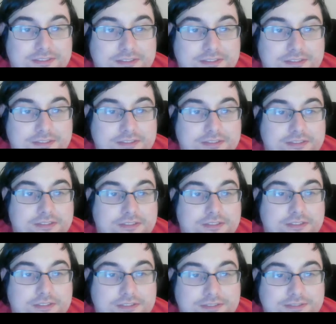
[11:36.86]

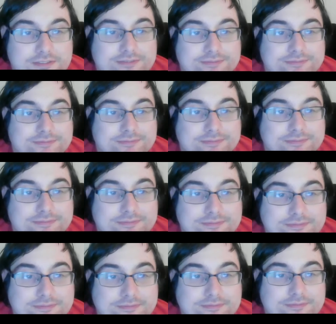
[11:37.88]

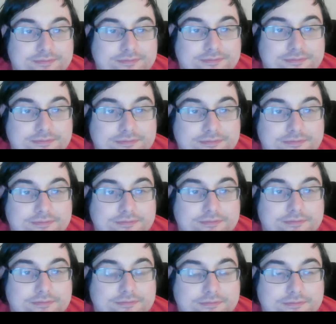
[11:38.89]

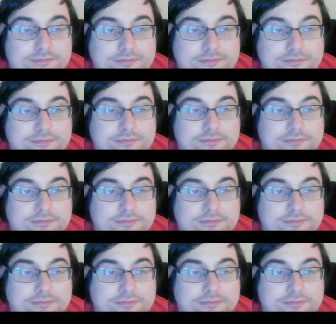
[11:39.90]
No words are spoken by the person on screen.